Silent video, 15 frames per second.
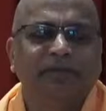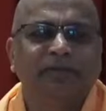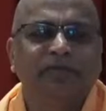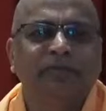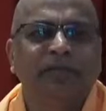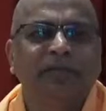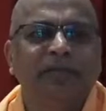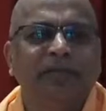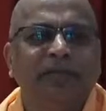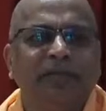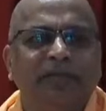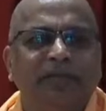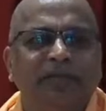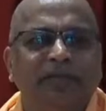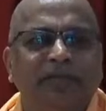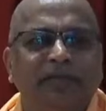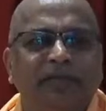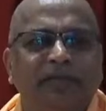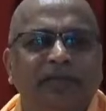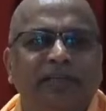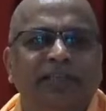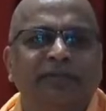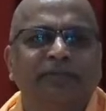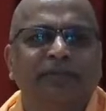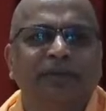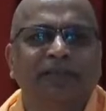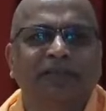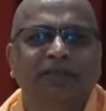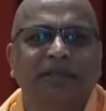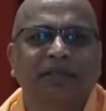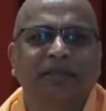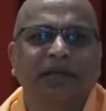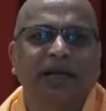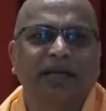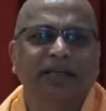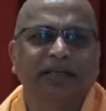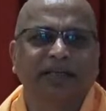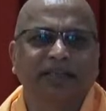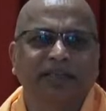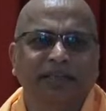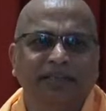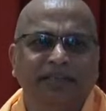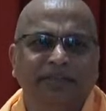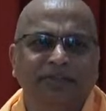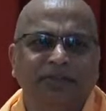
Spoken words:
to bring that, express that light and heat.